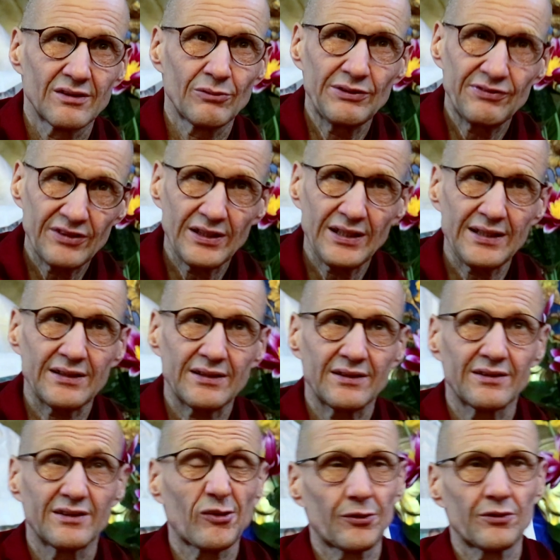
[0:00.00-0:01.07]
We forget.
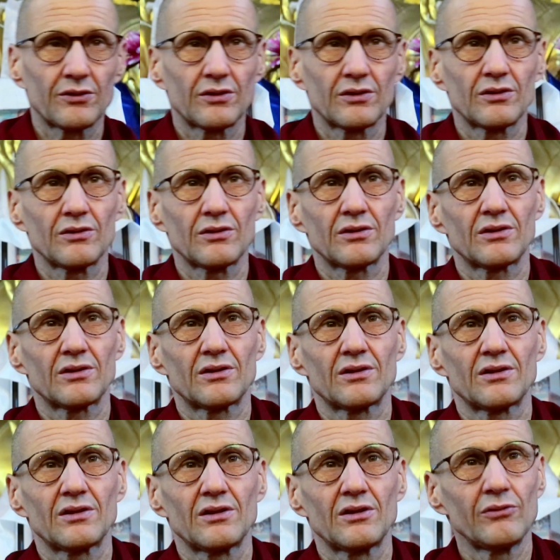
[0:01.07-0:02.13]

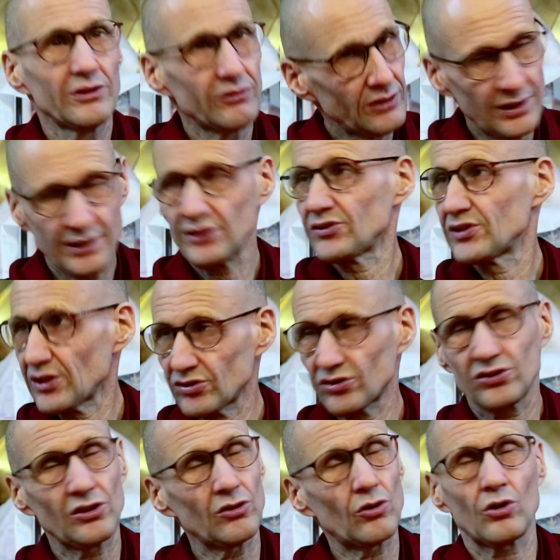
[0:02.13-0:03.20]
We're really
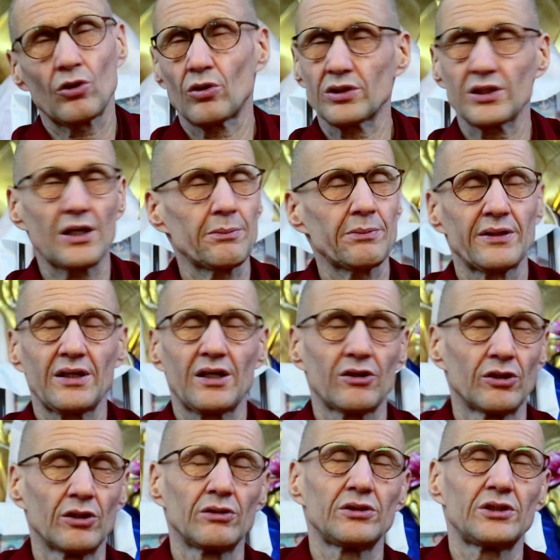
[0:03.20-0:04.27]
just so caught up in
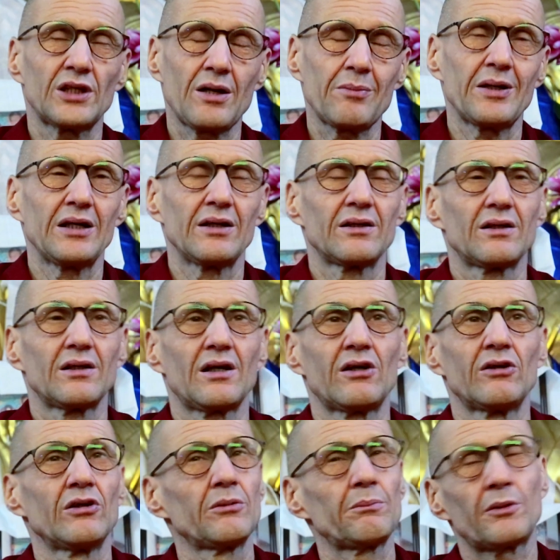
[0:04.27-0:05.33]
our own drama,
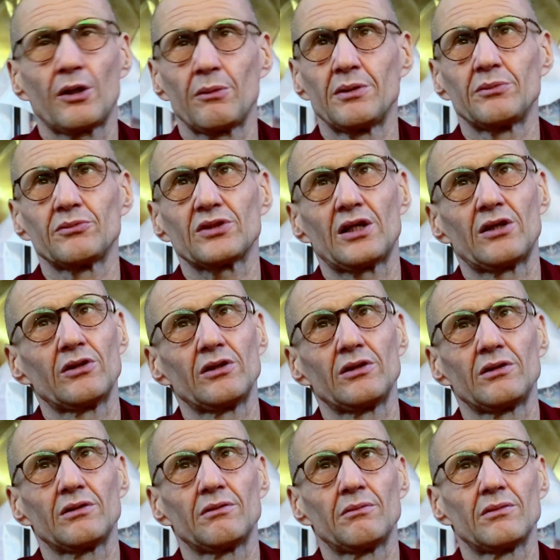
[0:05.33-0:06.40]
our own problems, our
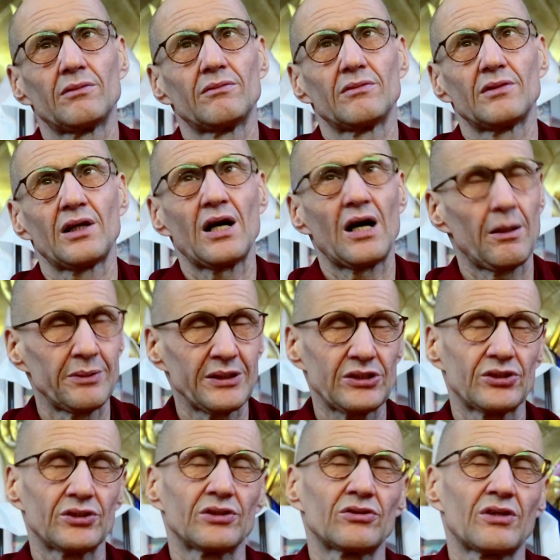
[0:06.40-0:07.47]
own
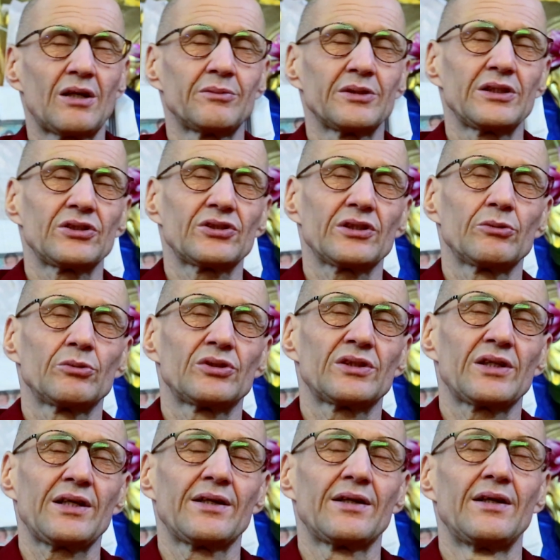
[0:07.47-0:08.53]
garbage, as Lama Yeshe would
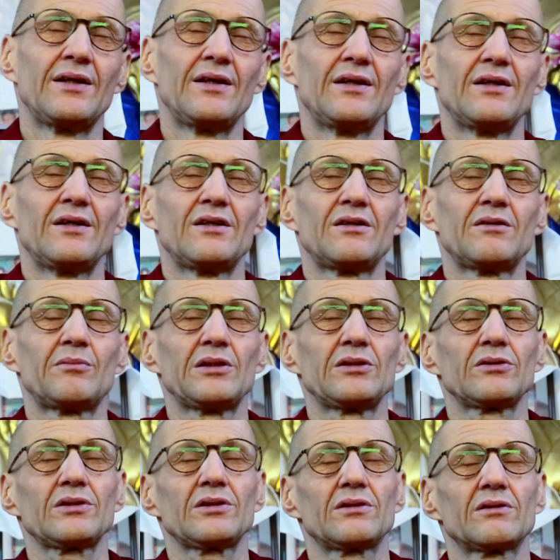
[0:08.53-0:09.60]
say. My
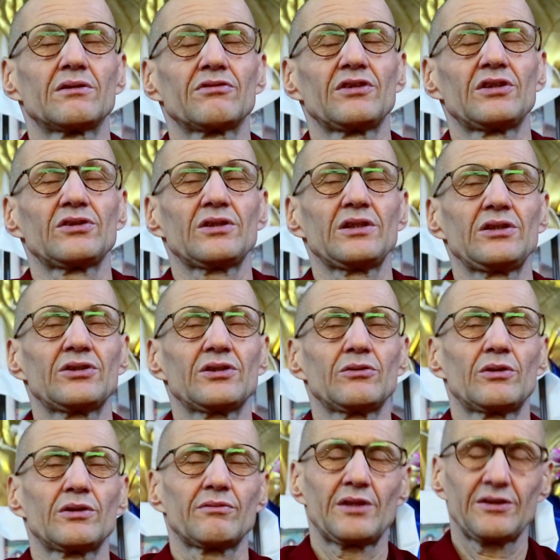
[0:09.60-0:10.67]
own first teacher,
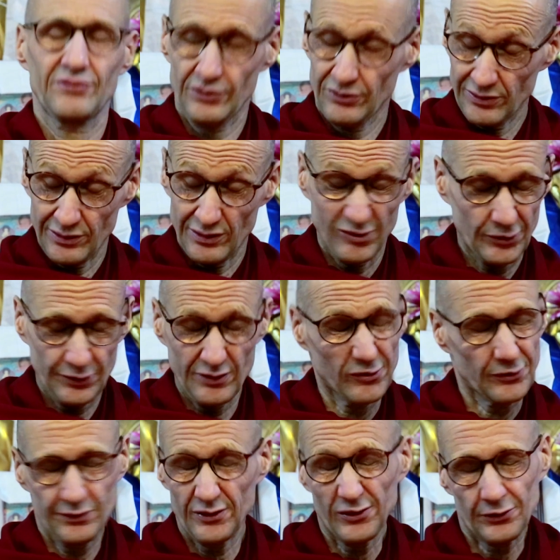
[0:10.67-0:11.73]
one of my first teachers,
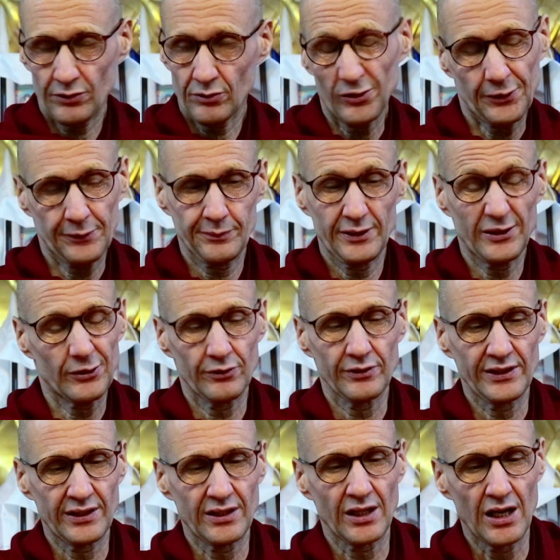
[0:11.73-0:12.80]
just caught up in our own
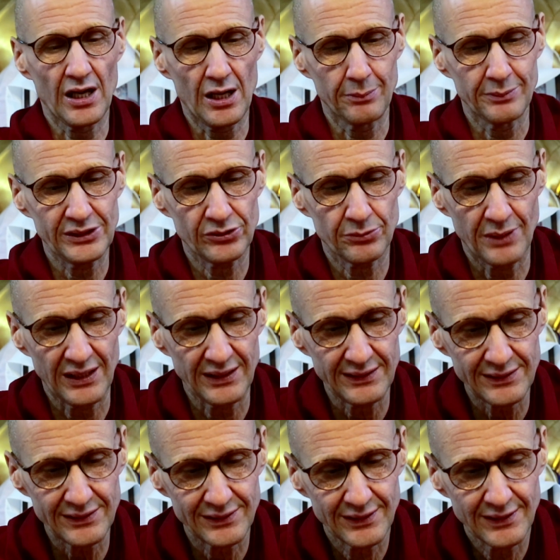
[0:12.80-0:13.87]
inner garbage
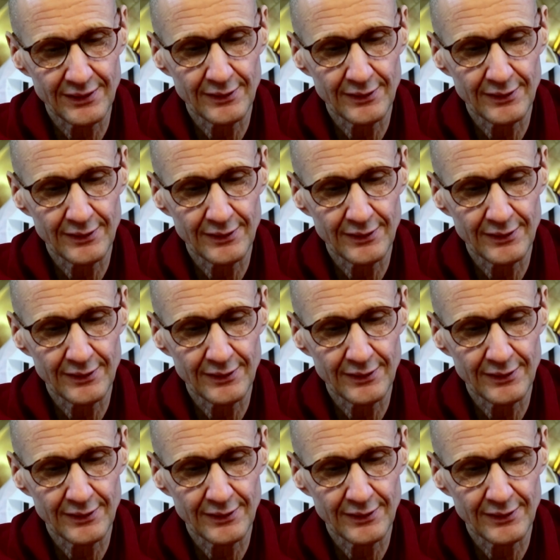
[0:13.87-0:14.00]
mind.